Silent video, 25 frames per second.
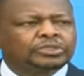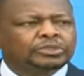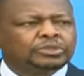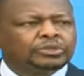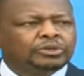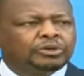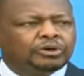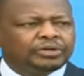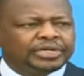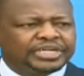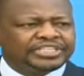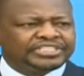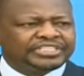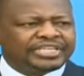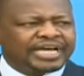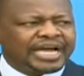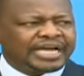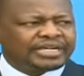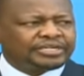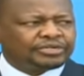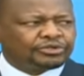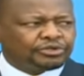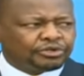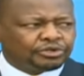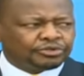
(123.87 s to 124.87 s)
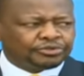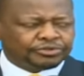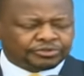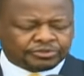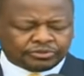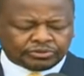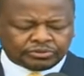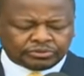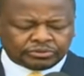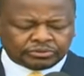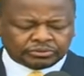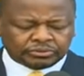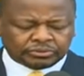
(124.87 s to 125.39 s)
On a sad note,
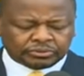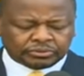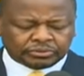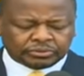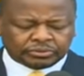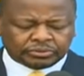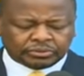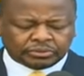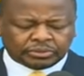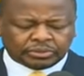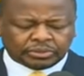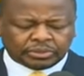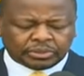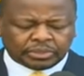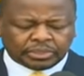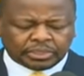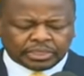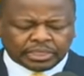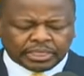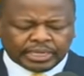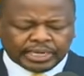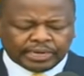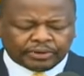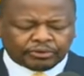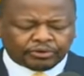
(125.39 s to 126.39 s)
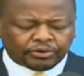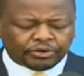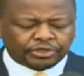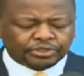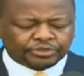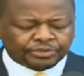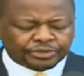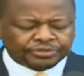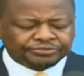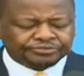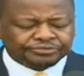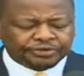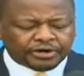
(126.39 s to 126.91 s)
though, I want
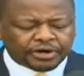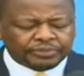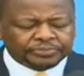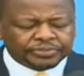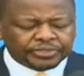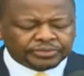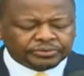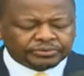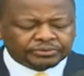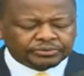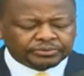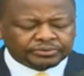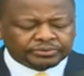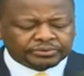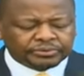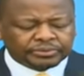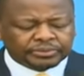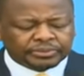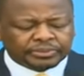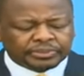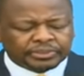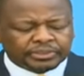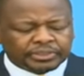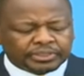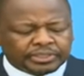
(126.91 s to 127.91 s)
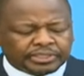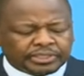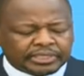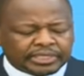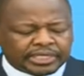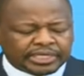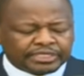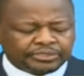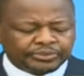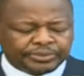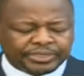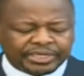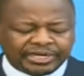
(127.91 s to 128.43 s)
to inform you
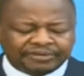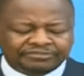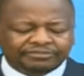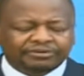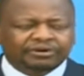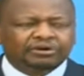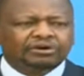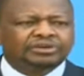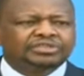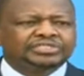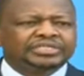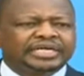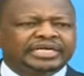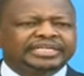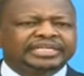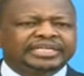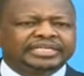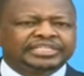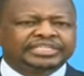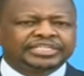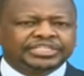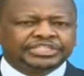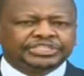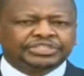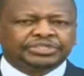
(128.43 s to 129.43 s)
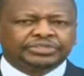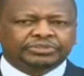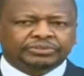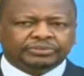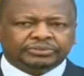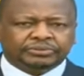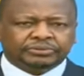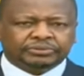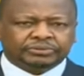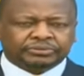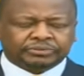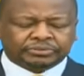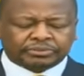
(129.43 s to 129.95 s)
that we have lost an additional
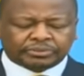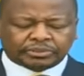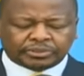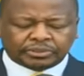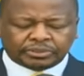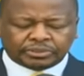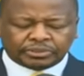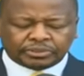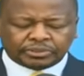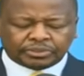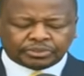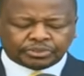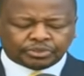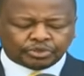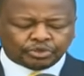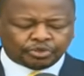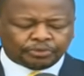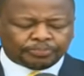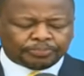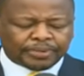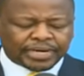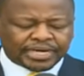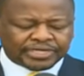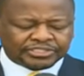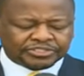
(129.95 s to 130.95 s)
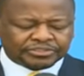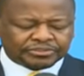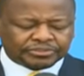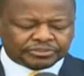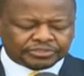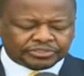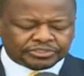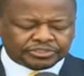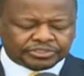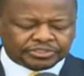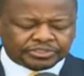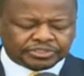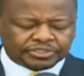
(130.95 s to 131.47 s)
2
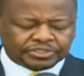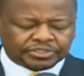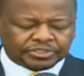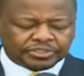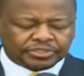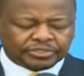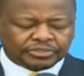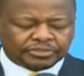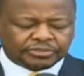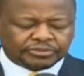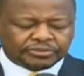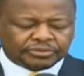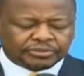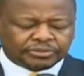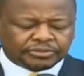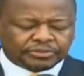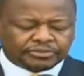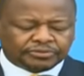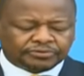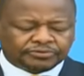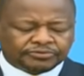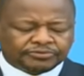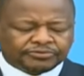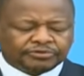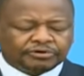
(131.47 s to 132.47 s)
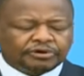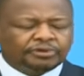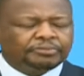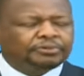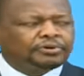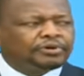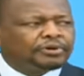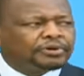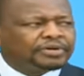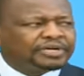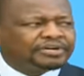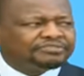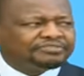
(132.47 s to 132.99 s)
persons from
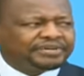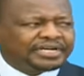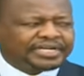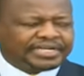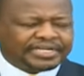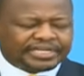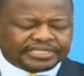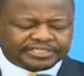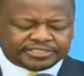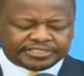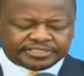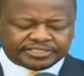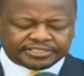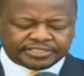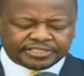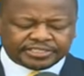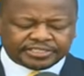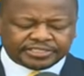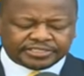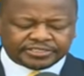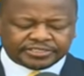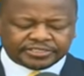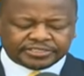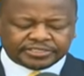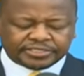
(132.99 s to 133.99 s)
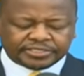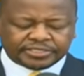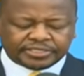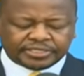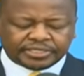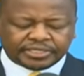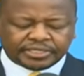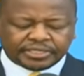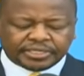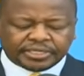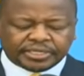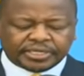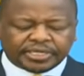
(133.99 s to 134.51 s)
coronavirus disease
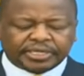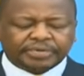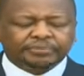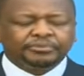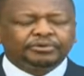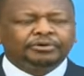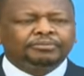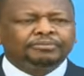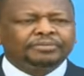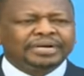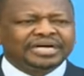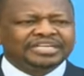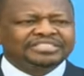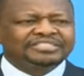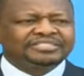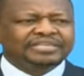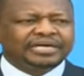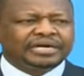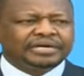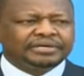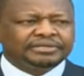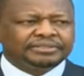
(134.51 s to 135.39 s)
in Mombasa,